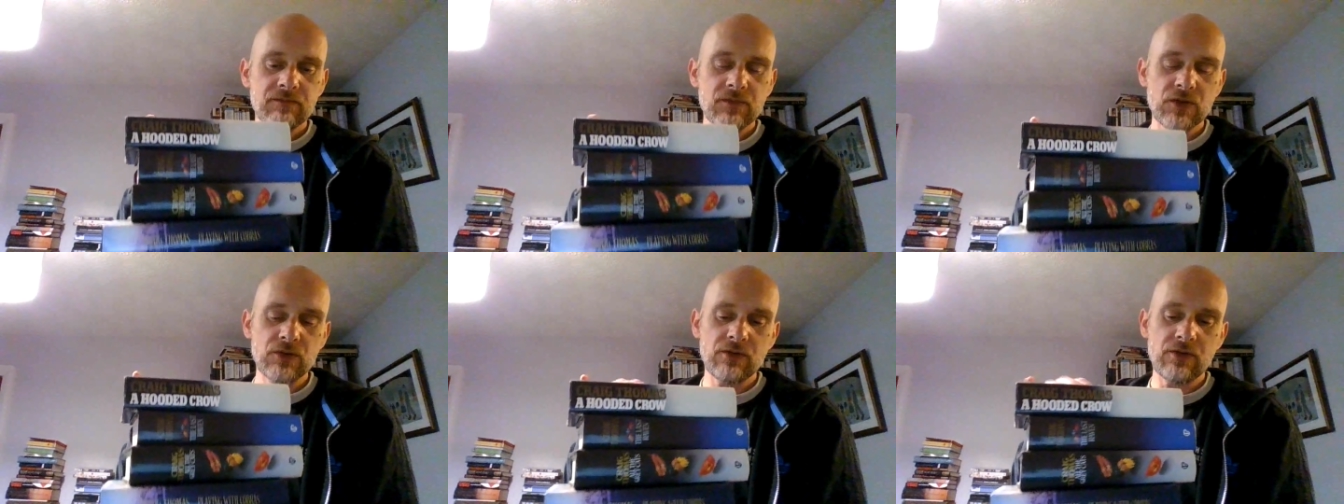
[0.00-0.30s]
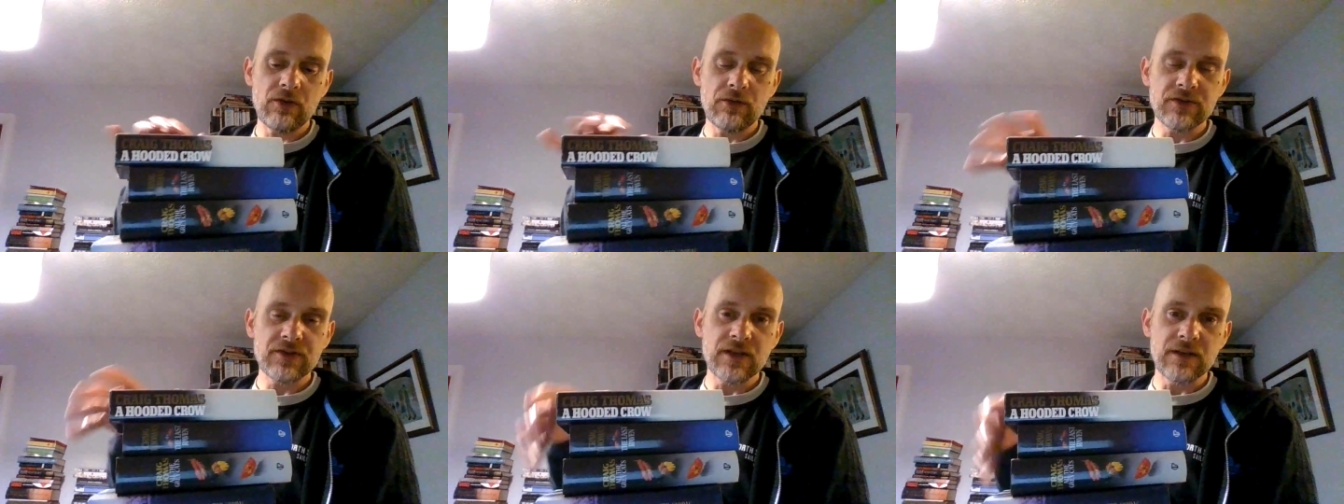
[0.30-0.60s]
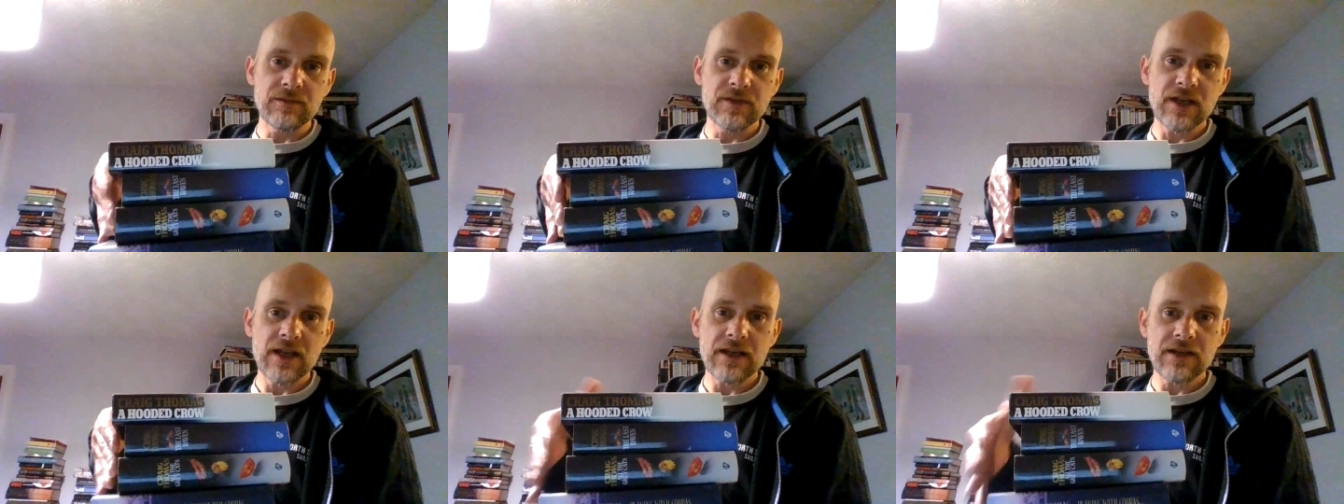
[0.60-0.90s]
So they're all the
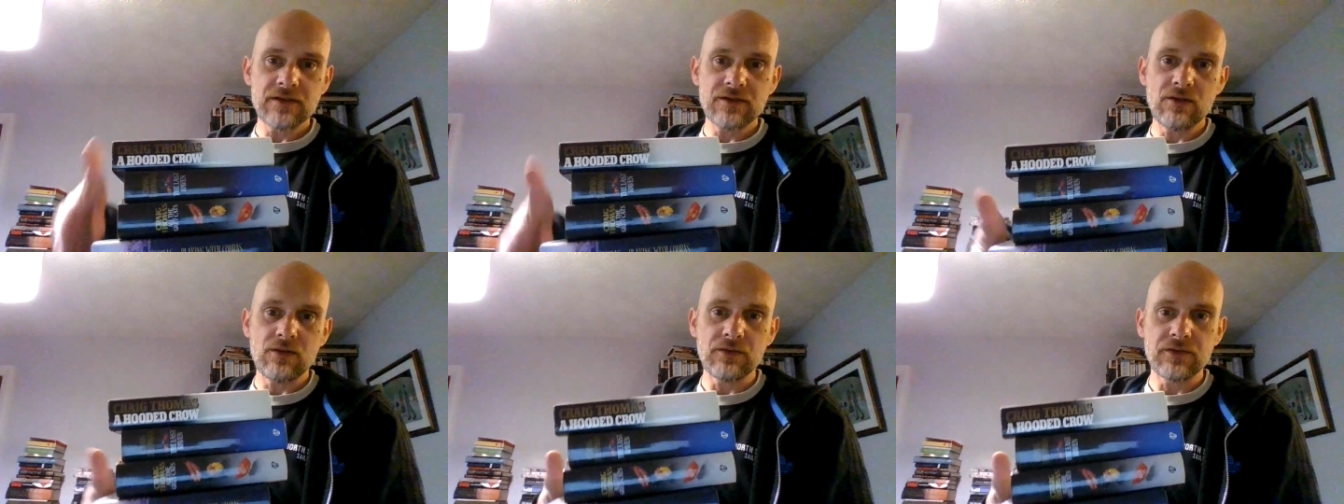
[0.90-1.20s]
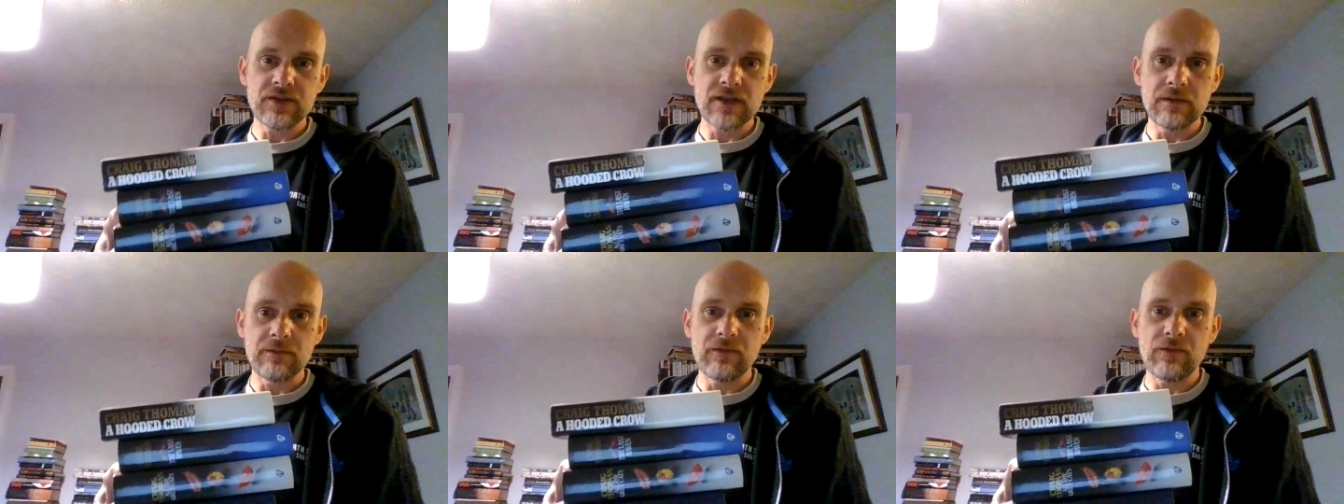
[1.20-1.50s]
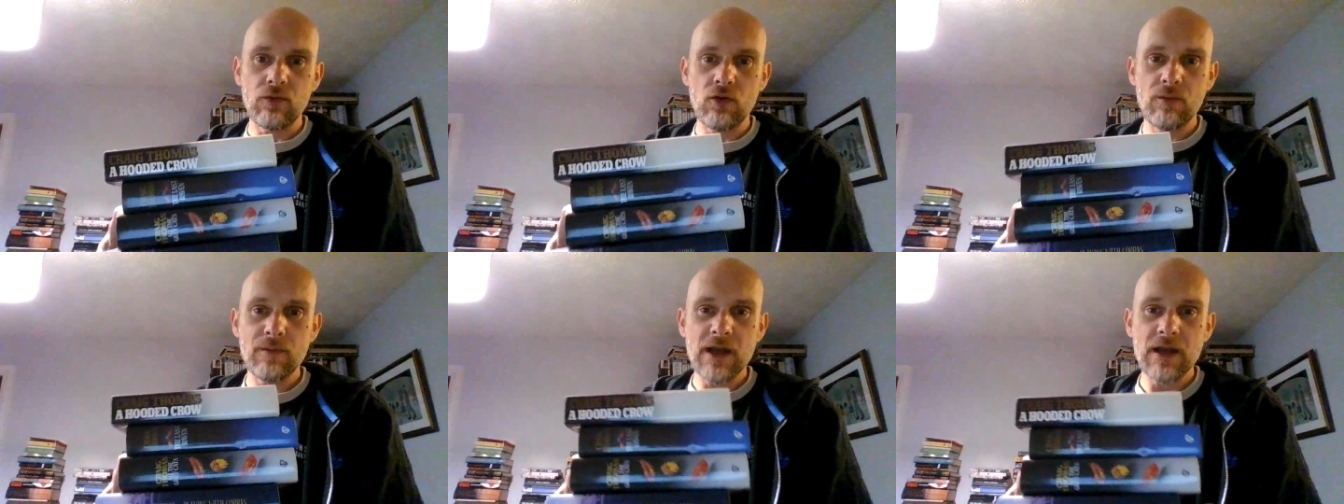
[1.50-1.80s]
same size, all the same
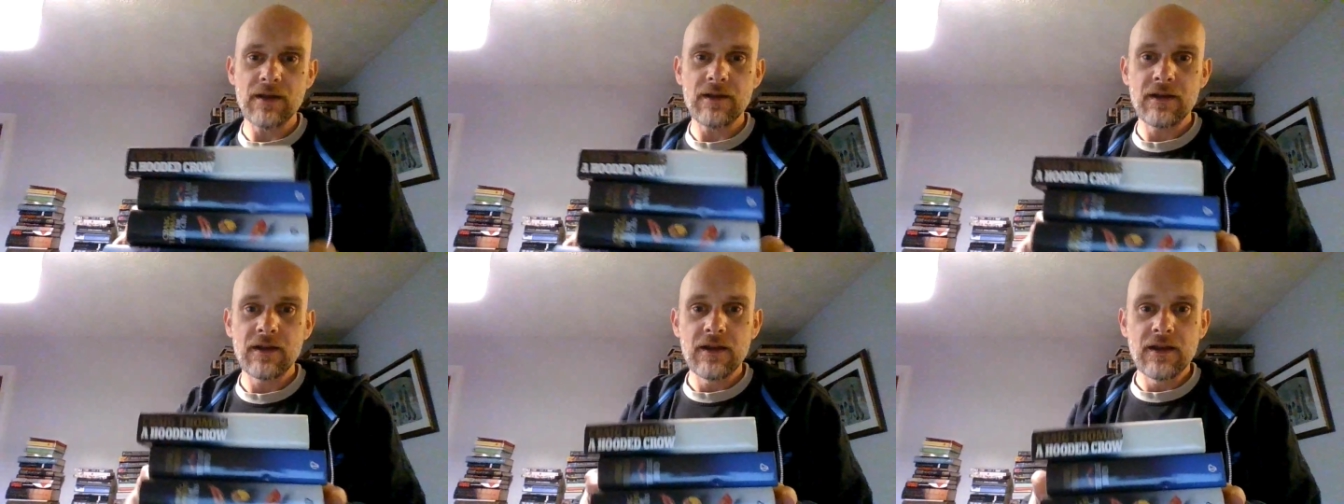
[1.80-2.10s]
format.